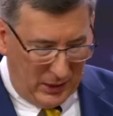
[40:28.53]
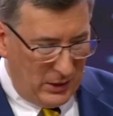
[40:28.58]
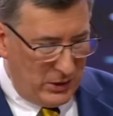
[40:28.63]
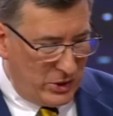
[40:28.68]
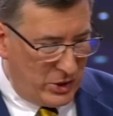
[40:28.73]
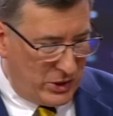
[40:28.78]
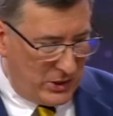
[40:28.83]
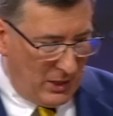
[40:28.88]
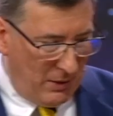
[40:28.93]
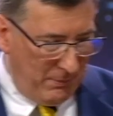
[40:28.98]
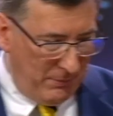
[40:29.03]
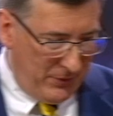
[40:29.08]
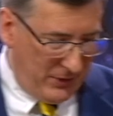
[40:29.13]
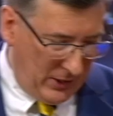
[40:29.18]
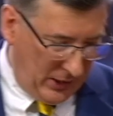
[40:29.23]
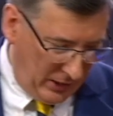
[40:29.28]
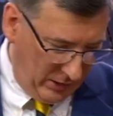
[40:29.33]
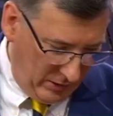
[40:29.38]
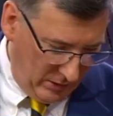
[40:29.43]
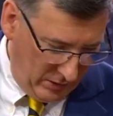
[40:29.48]
is
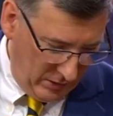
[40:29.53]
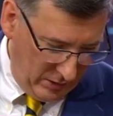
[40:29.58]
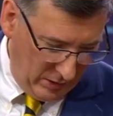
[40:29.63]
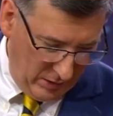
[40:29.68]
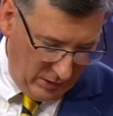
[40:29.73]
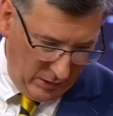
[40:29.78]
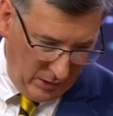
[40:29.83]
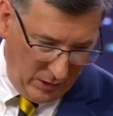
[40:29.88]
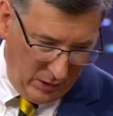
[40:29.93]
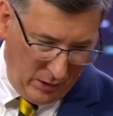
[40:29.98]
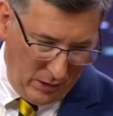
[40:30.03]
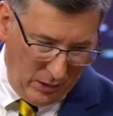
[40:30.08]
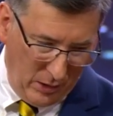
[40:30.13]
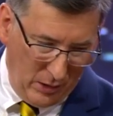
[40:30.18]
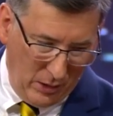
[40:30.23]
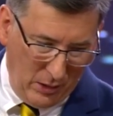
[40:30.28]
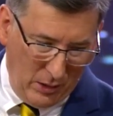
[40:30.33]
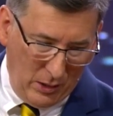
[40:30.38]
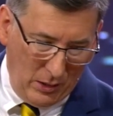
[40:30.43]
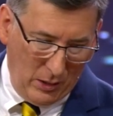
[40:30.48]
something
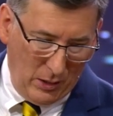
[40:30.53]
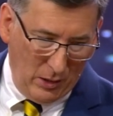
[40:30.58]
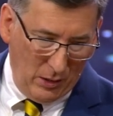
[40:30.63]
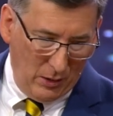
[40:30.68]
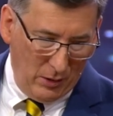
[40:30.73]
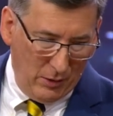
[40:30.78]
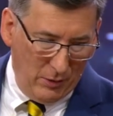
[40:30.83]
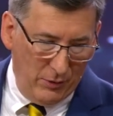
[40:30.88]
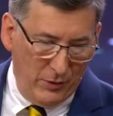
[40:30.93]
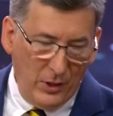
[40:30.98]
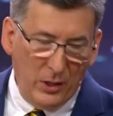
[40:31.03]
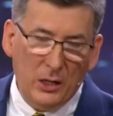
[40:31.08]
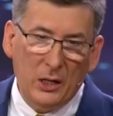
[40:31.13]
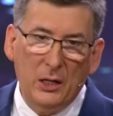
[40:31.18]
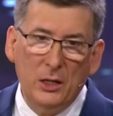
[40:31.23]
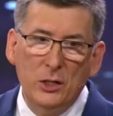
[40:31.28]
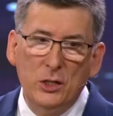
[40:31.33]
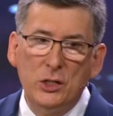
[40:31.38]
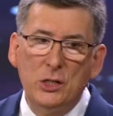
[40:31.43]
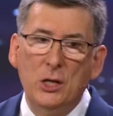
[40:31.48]
that
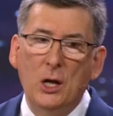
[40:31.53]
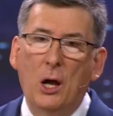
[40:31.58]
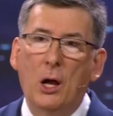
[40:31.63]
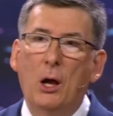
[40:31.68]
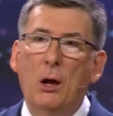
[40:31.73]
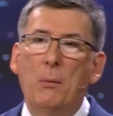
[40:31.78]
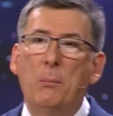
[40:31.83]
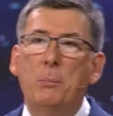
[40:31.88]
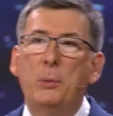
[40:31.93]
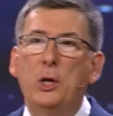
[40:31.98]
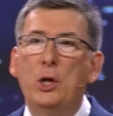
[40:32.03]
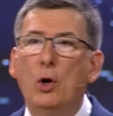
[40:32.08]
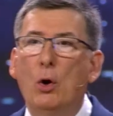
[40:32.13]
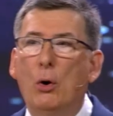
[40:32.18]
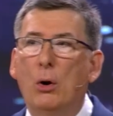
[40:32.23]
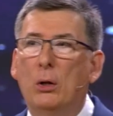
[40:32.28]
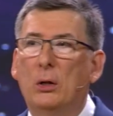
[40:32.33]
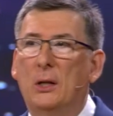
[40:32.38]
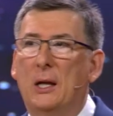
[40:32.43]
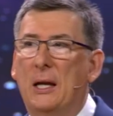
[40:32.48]
is
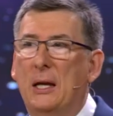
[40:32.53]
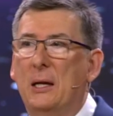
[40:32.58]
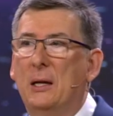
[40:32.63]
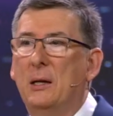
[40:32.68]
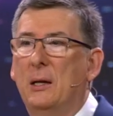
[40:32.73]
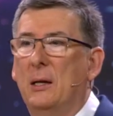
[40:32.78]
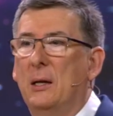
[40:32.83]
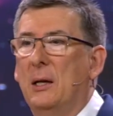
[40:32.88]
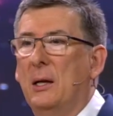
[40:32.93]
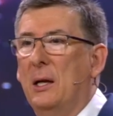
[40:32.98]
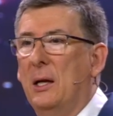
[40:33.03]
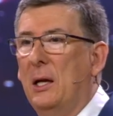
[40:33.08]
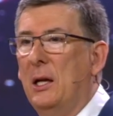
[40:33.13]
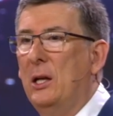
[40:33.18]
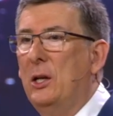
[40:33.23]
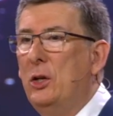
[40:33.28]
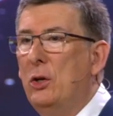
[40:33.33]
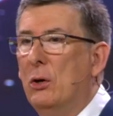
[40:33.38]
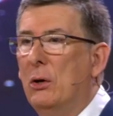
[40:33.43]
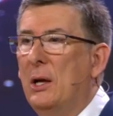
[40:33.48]
purely
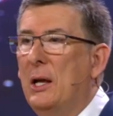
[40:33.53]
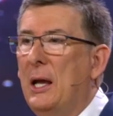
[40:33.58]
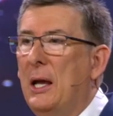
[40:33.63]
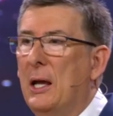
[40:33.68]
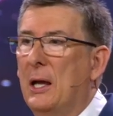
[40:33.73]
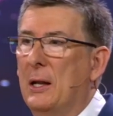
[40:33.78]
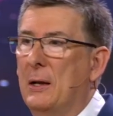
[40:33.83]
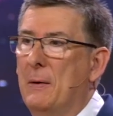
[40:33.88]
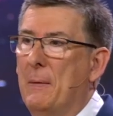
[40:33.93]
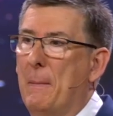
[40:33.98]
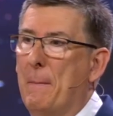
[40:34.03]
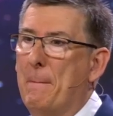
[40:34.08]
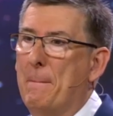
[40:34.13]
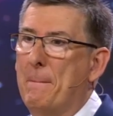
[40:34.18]
in your head.